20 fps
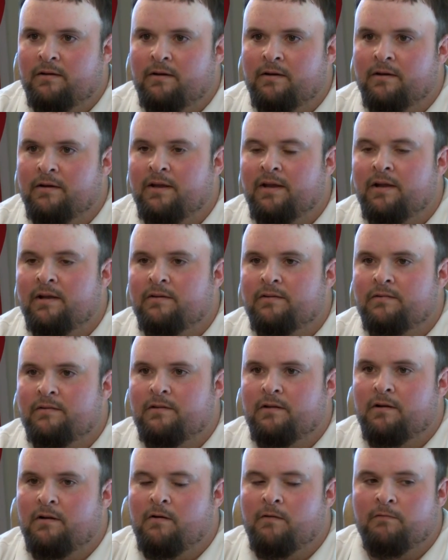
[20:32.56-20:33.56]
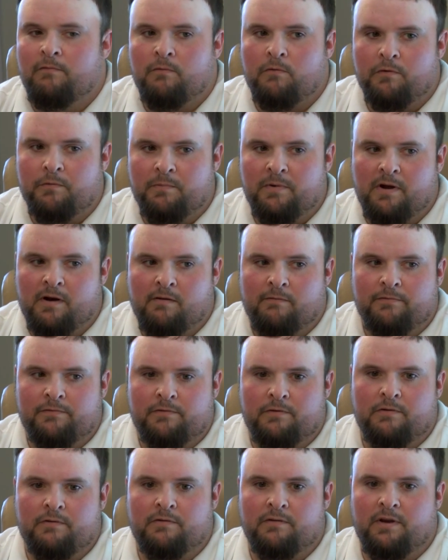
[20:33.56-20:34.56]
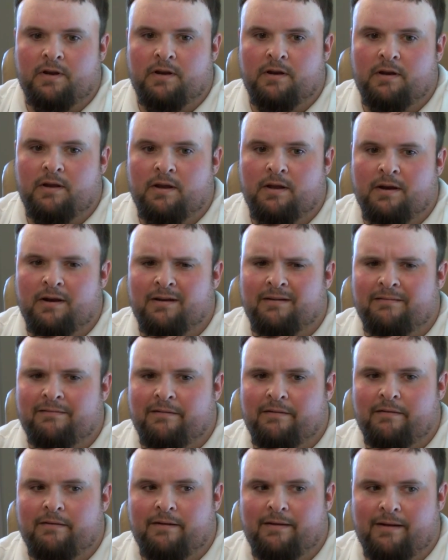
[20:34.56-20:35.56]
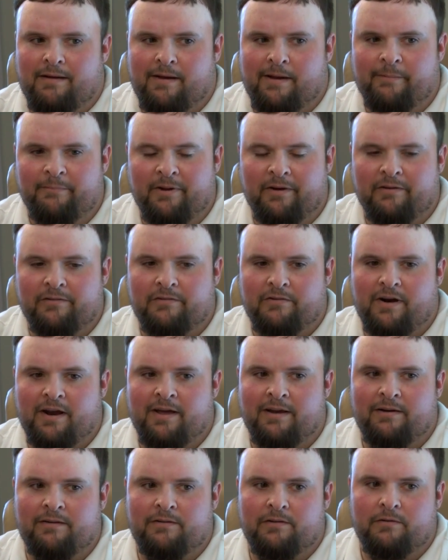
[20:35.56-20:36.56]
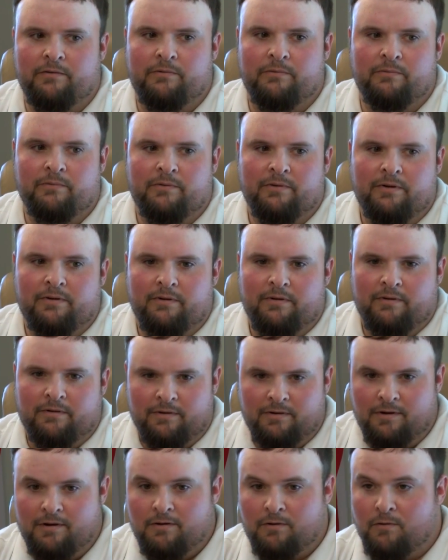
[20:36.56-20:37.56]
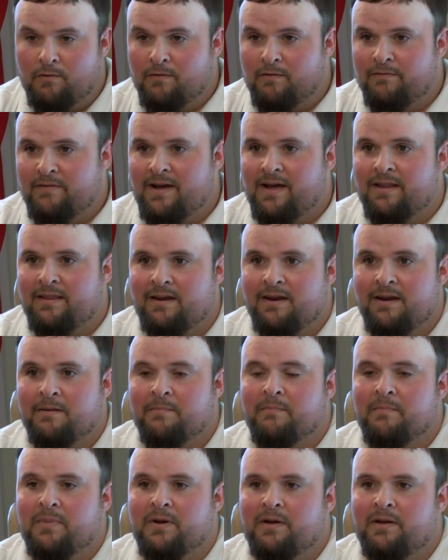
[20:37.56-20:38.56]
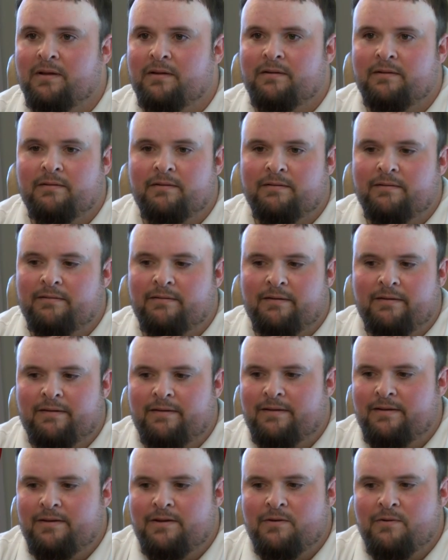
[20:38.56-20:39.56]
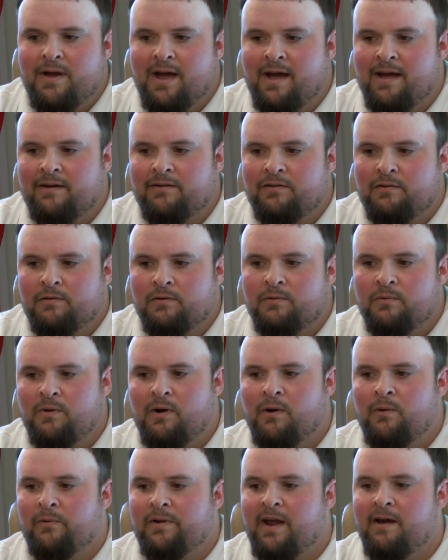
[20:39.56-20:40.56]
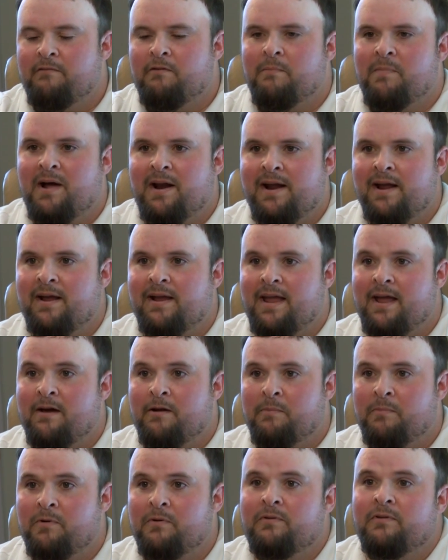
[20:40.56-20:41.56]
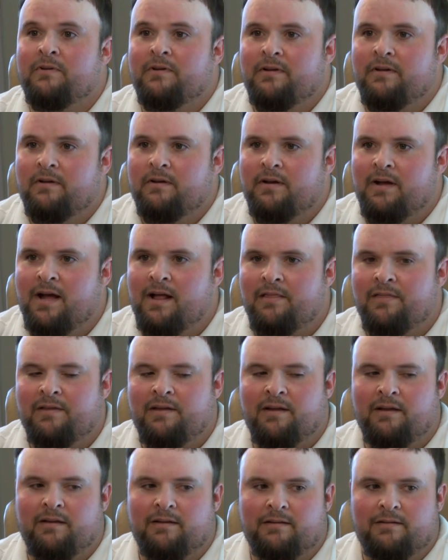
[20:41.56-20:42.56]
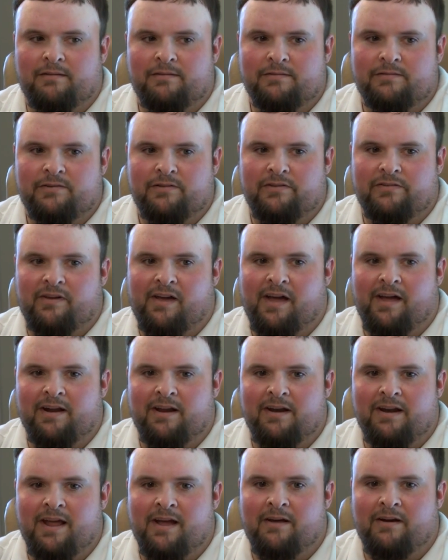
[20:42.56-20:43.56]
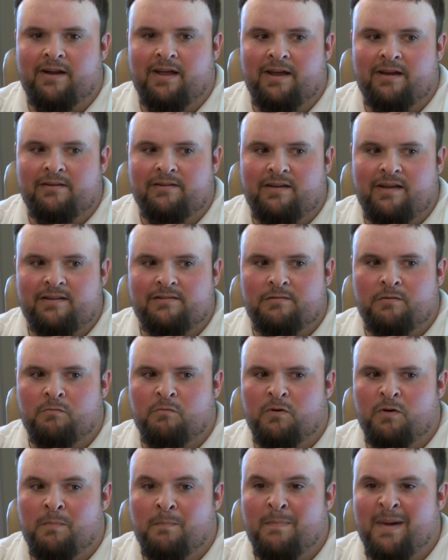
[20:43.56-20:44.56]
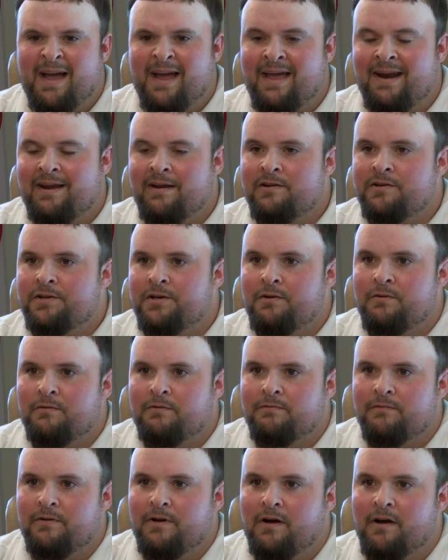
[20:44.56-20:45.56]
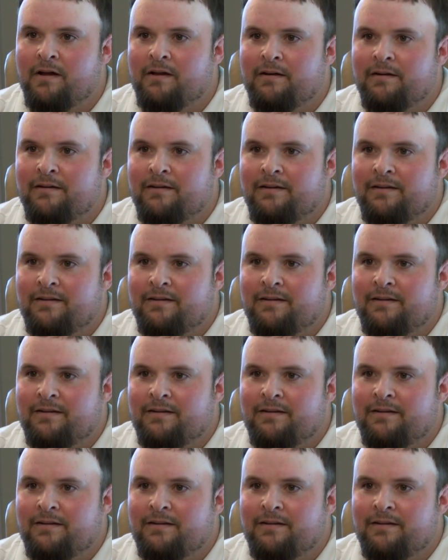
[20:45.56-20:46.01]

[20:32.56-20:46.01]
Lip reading: against the law enforcement officers, and I'm not trying to glorify them, but you got to hold everybody accountable. I think society nowadays has a real bad issue of not